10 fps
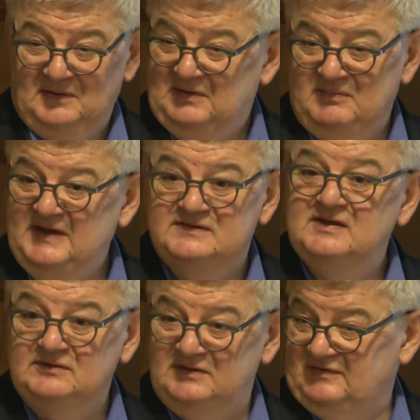it makes
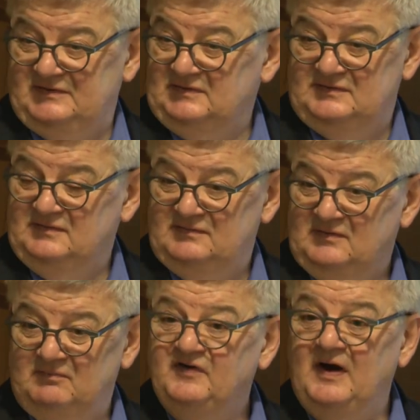no difference.
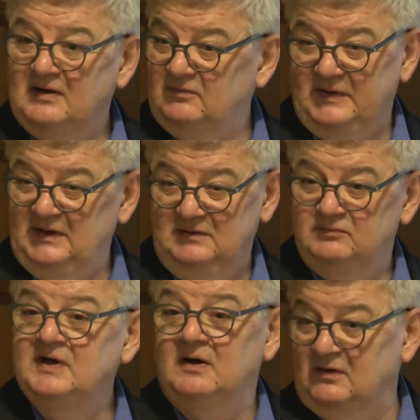From far away,
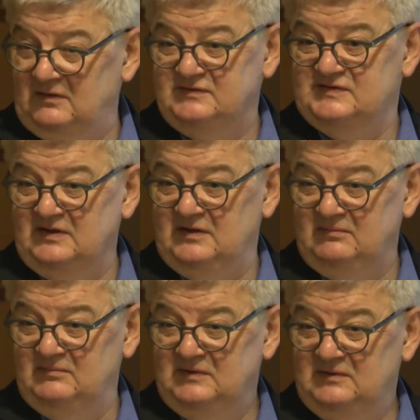we are all the same.
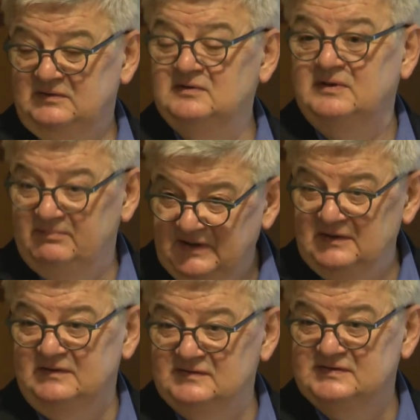
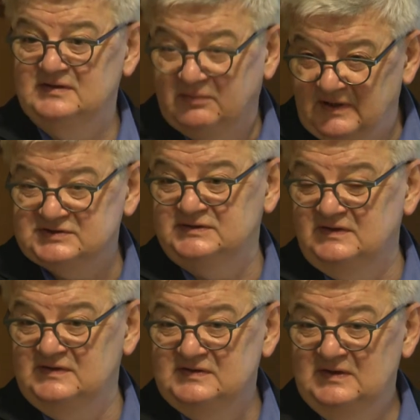Europeans. The question
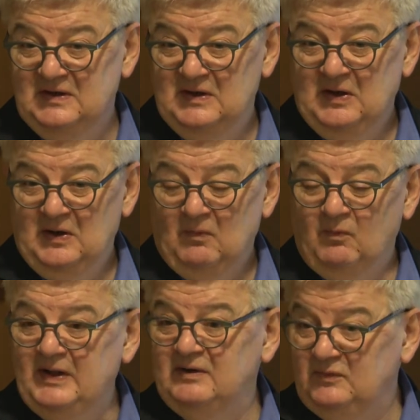is
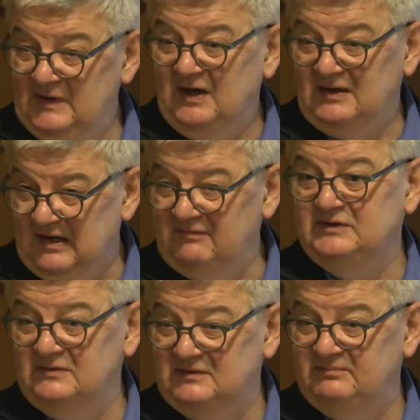whether we are clever
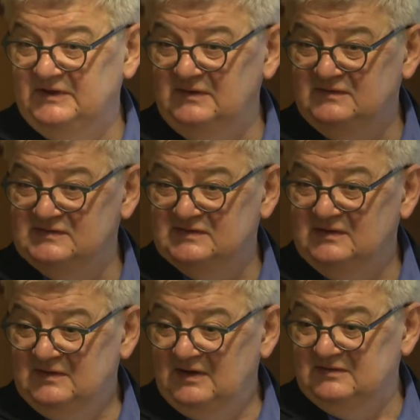Europeans
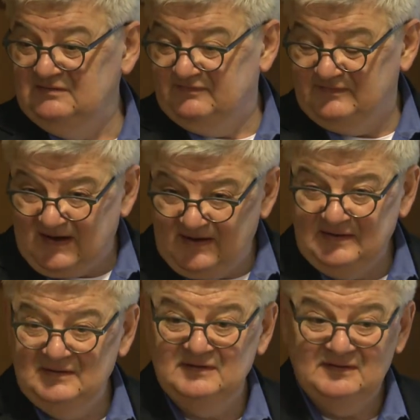and
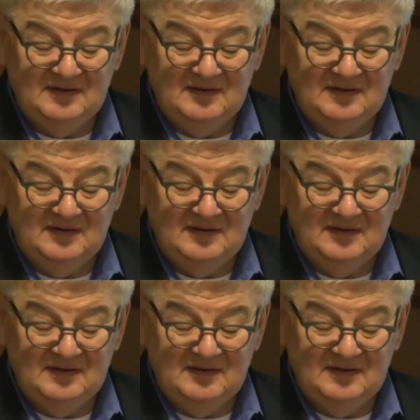defend